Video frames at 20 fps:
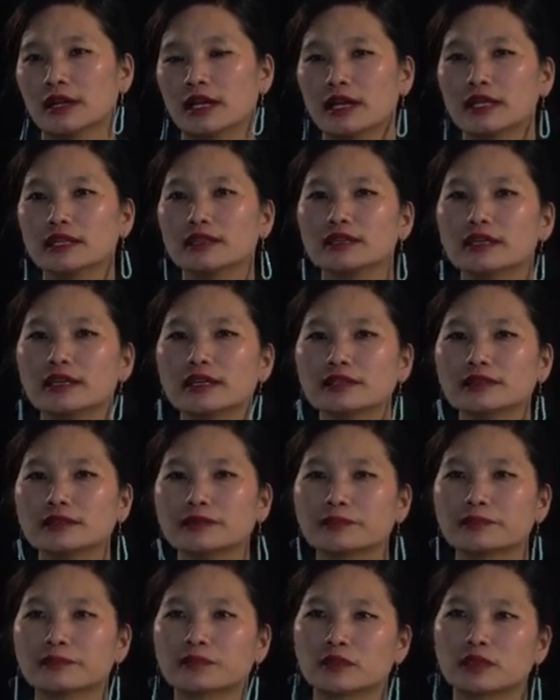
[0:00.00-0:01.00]
and
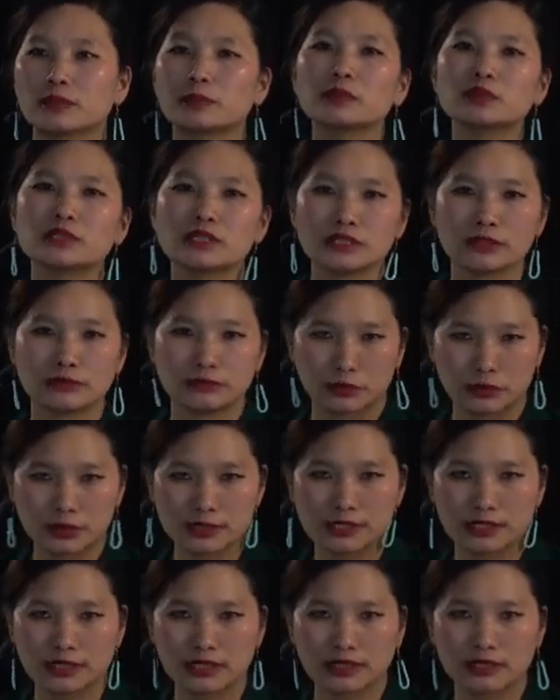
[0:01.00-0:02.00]
then the possessive
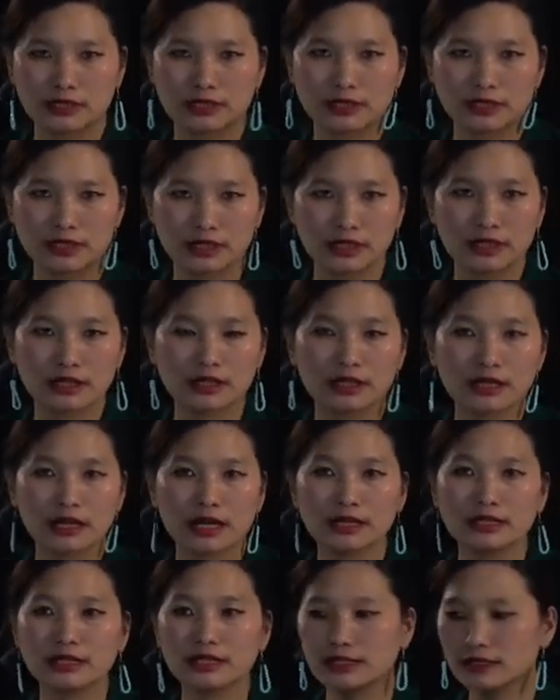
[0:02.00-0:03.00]
words again.
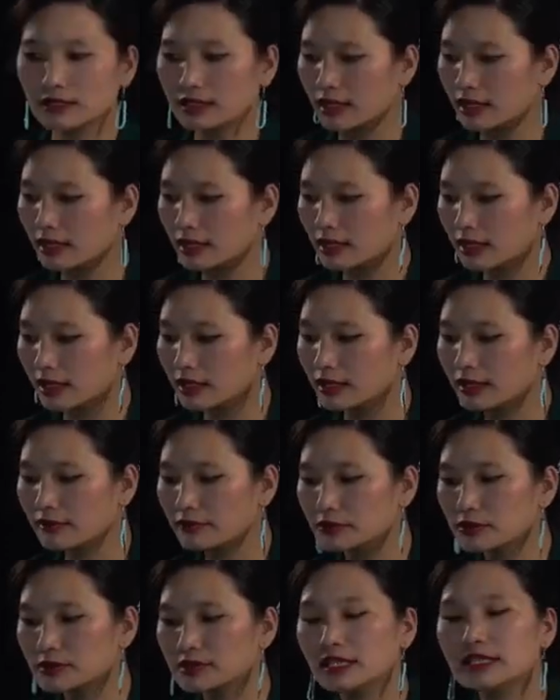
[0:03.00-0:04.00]
I
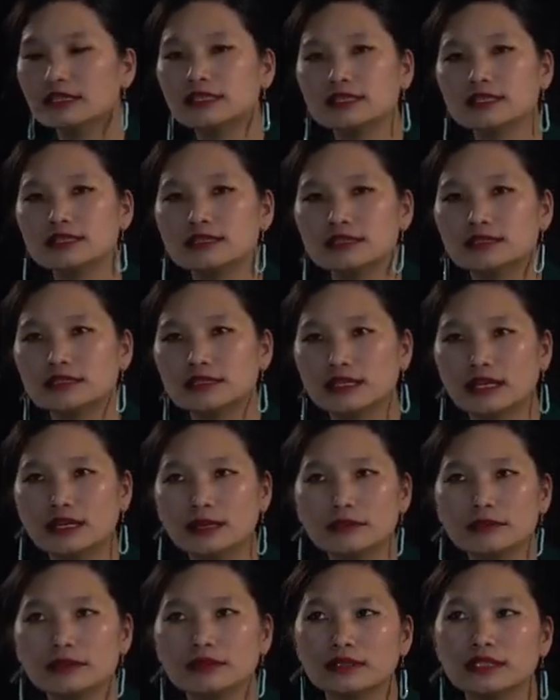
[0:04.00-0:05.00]
have to say this
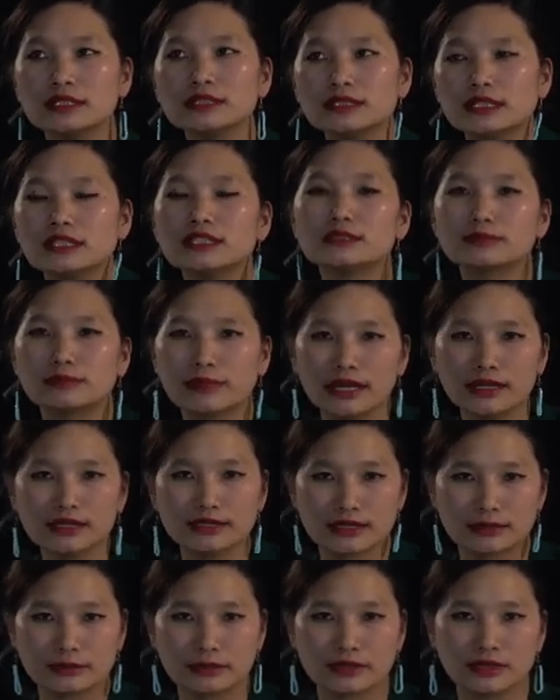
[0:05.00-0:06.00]
is my
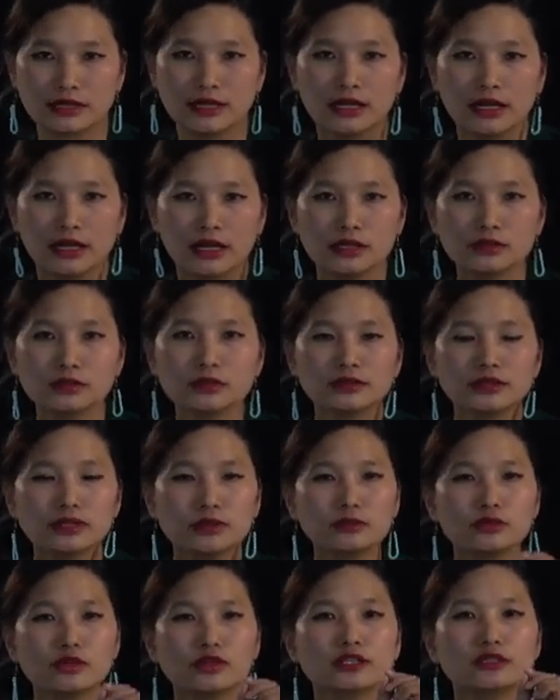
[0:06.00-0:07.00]
table. And so the
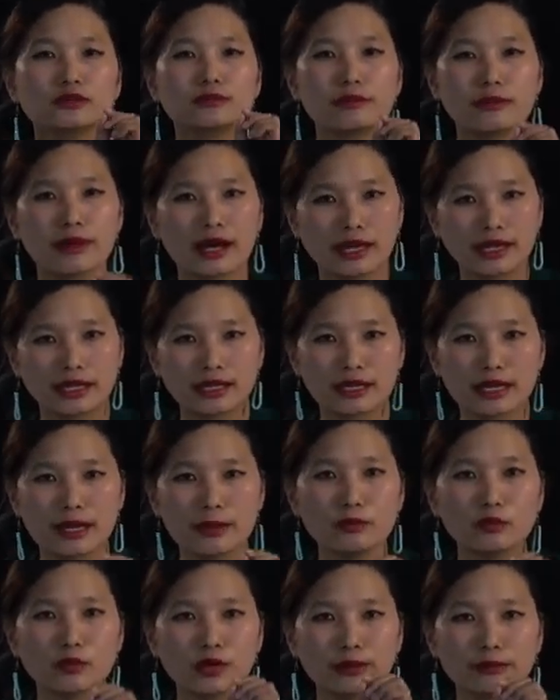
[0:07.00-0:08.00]
word
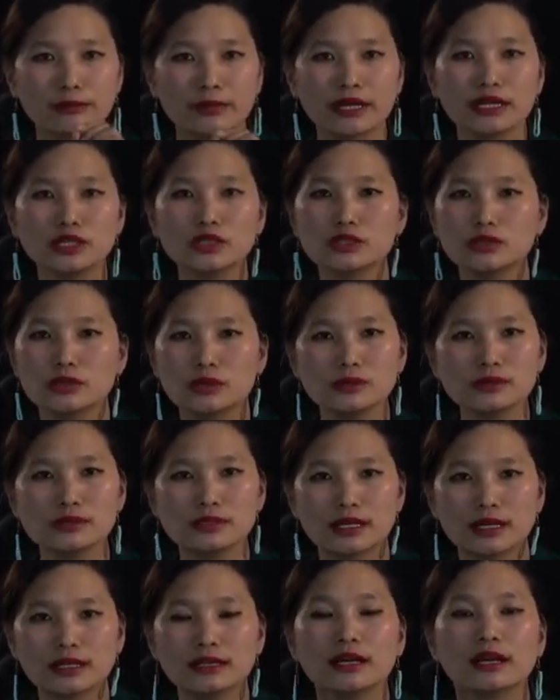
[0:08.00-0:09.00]
my shows
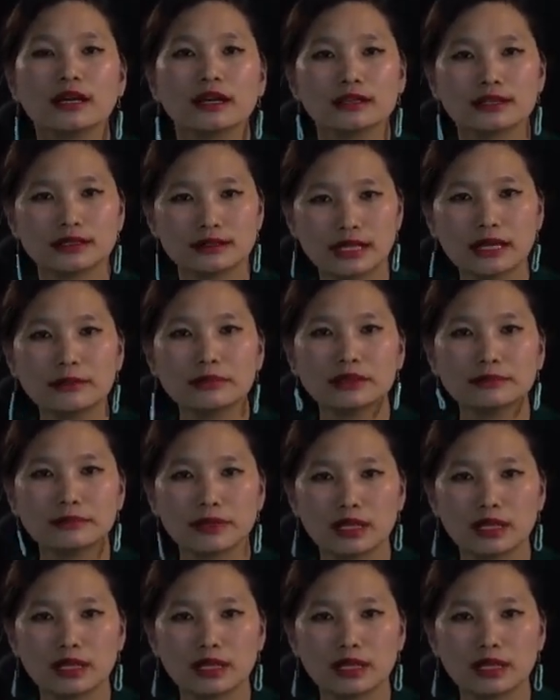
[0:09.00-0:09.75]
that the table